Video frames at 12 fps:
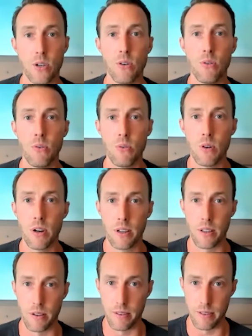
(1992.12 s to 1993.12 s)
to
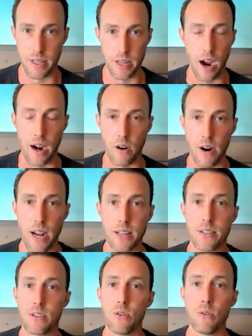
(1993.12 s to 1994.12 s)
the IRS,
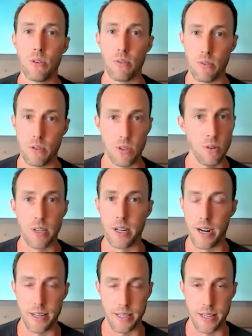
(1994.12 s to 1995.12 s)
to the
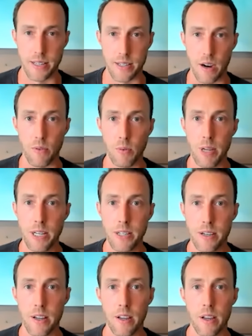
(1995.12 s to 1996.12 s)
United States government,
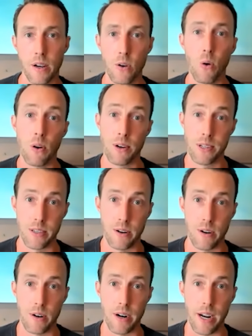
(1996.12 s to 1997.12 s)
nor is
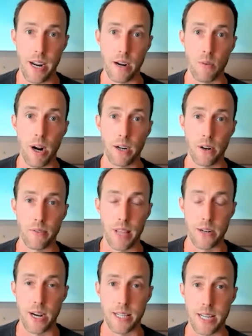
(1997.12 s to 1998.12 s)
there a record of
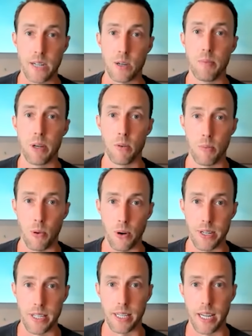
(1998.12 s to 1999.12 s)
that transaction being
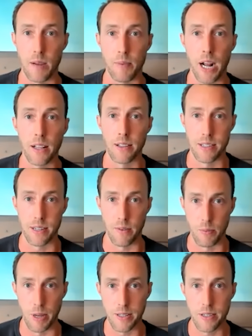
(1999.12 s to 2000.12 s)
reported to the Cayman Islands
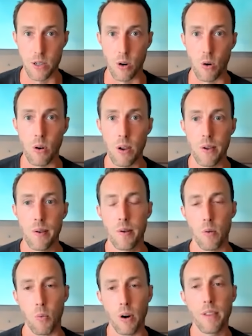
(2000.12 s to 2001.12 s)
government. So
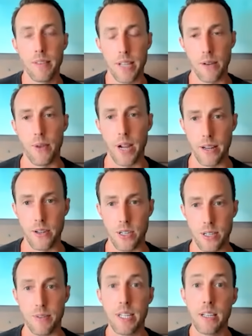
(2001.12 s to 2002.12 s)
one of the
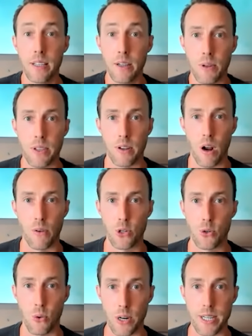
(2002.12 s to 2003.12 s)
advantages of dealing with an
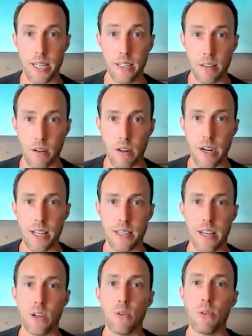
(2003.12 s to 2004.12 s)
offshore dealer is
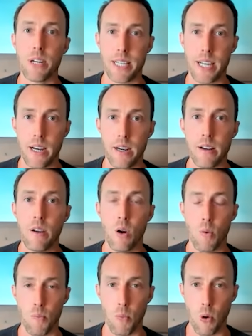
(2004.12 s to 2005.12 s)
that you retain
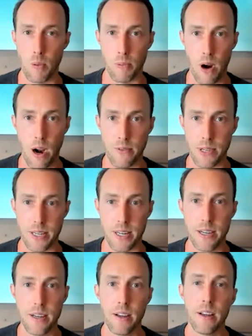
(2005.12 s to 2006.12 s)
more
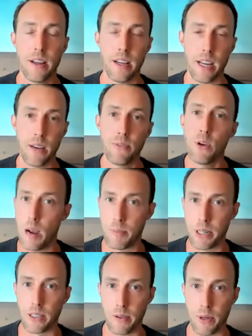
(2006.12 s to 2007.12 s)
privacy if you happen to
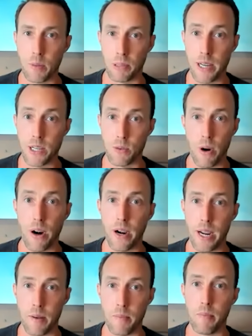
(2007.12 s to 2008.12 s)
live in a place where
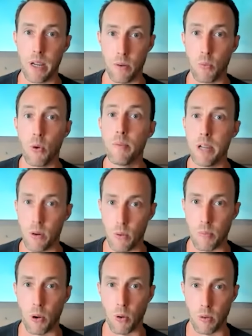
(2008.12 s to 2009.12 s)
it would be a
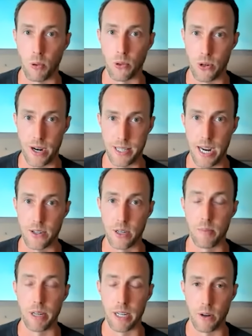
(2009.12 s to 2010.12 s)
reportable transaction
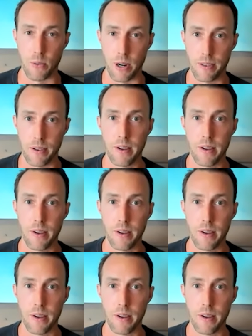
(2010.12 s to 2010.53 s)
to begin with.